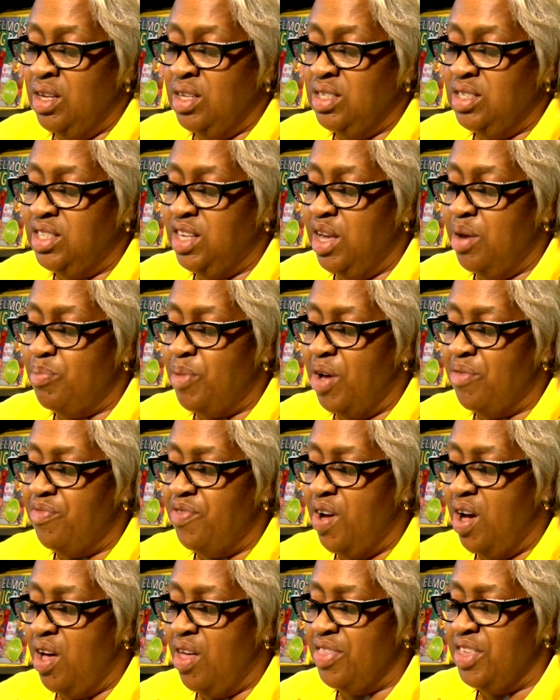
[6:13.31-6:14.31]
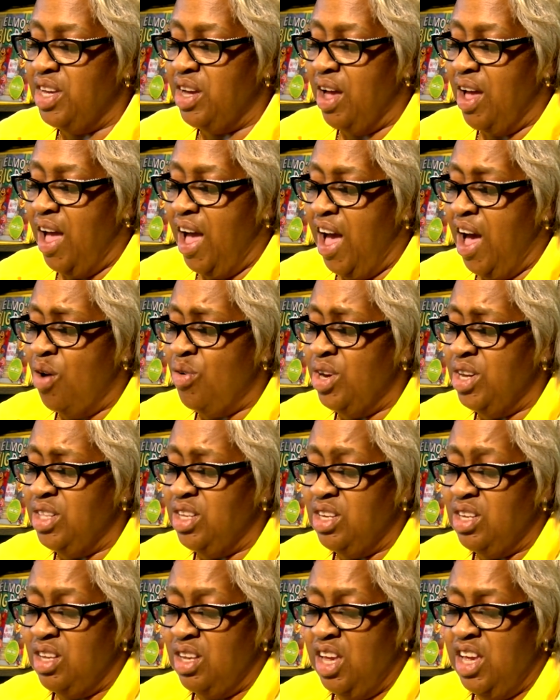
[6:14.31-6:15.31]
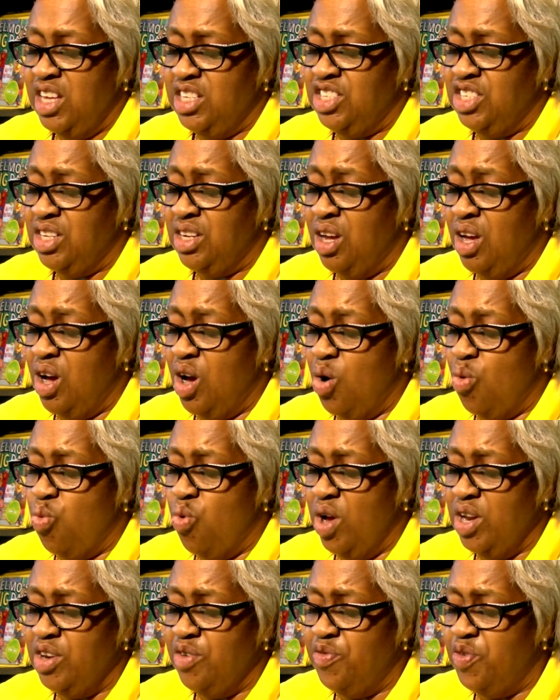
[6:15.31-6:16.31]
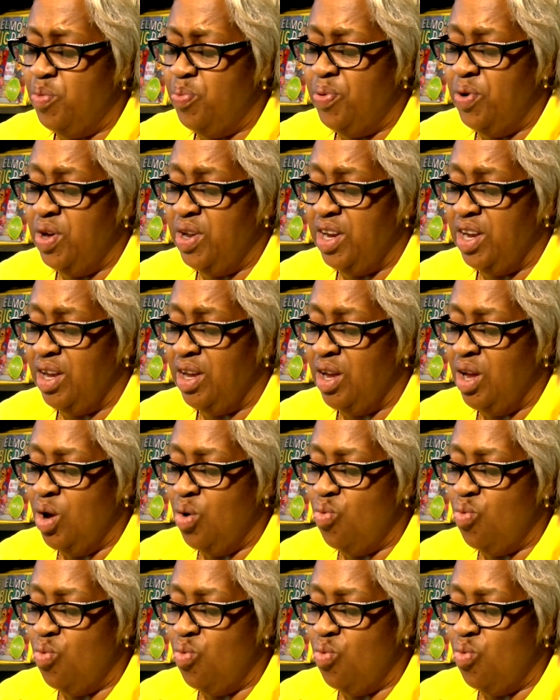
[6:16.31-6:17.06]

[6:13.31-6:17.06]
said my father, out in the kitchen, a wonderful pudding.